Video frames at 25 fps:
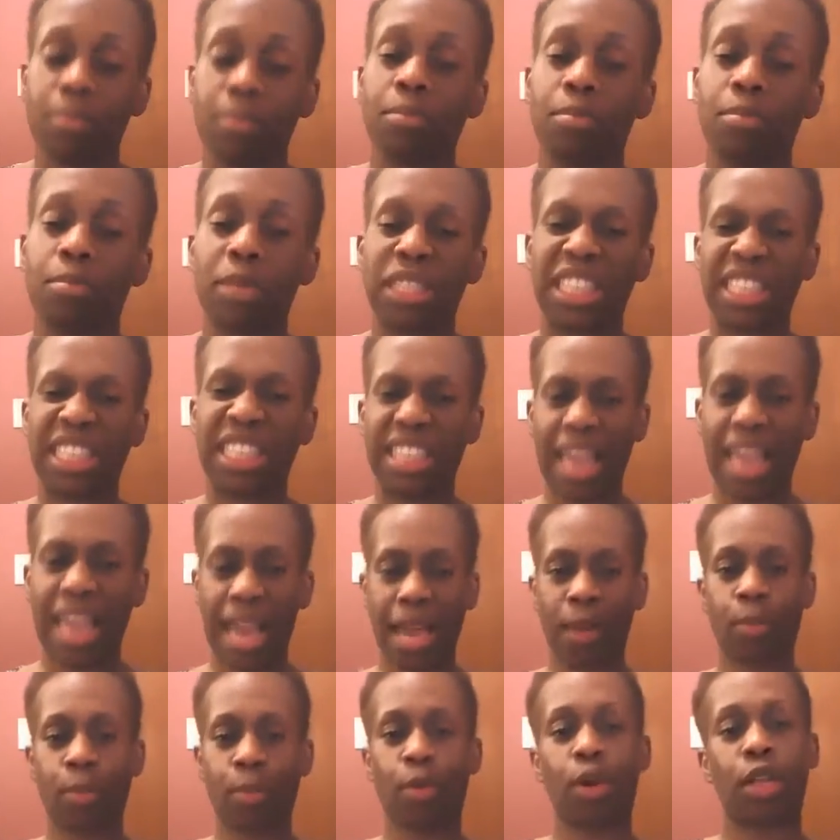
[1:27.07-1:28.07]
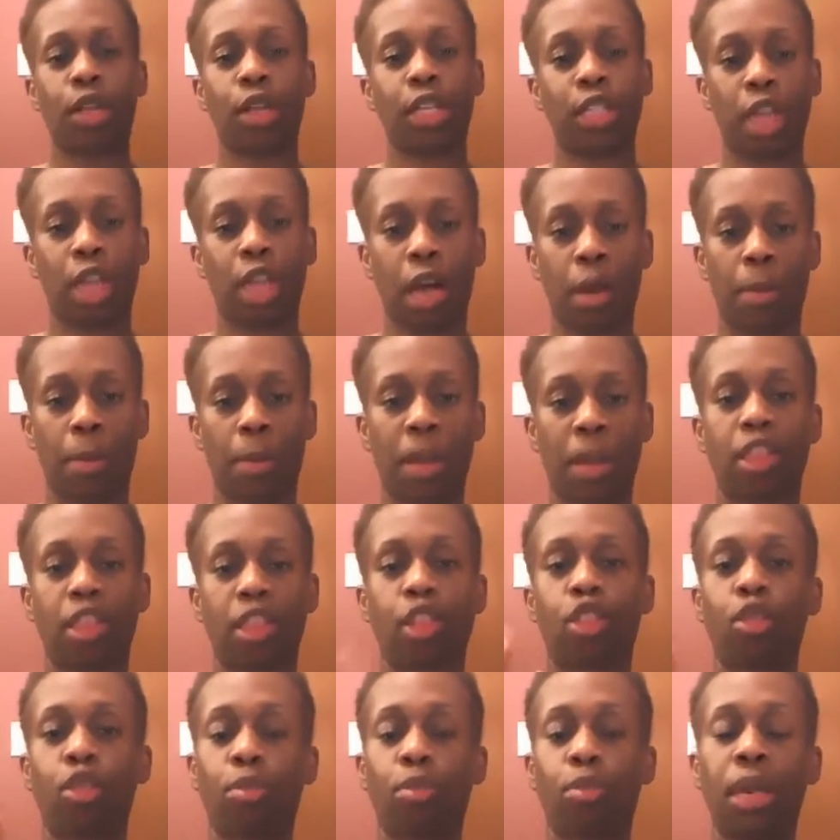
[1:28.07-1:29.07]
but today we're going to talk about
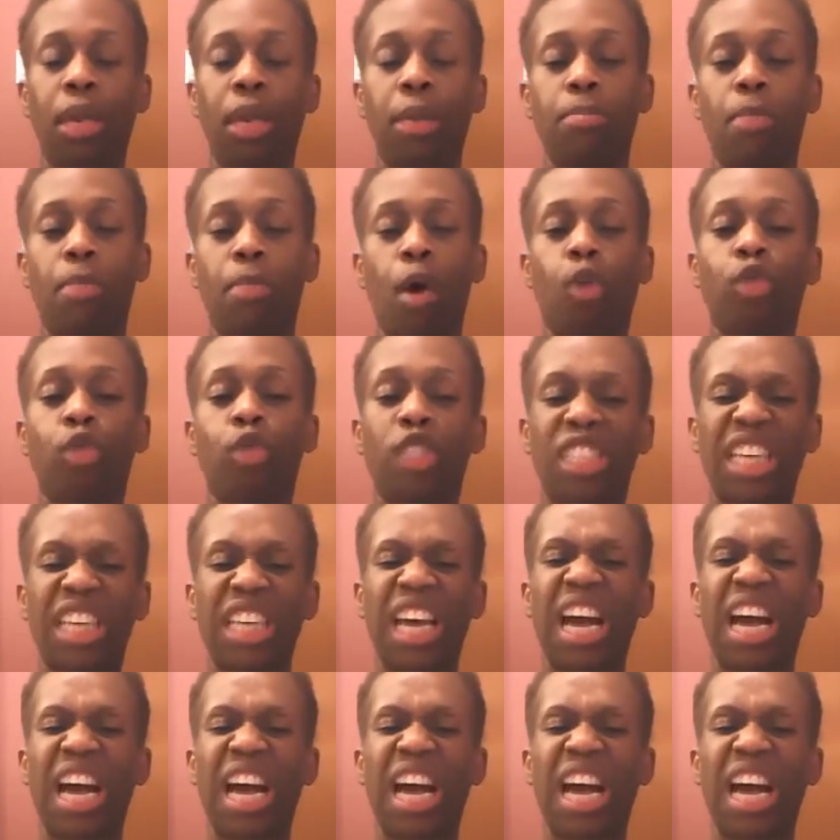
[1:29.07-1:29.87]
the 3 most